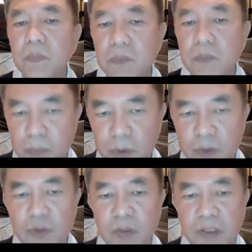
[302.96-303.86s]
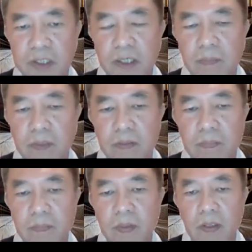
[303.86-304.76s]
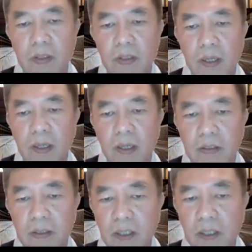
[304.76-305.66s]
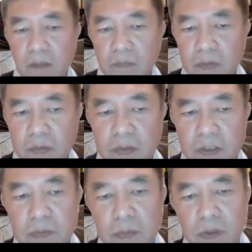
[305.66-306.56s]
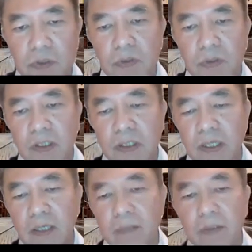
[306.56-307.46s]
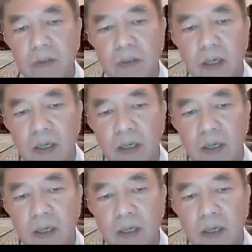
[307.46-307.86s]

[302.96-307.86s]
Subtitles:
spiritual attainment. And even in spiritual attainment,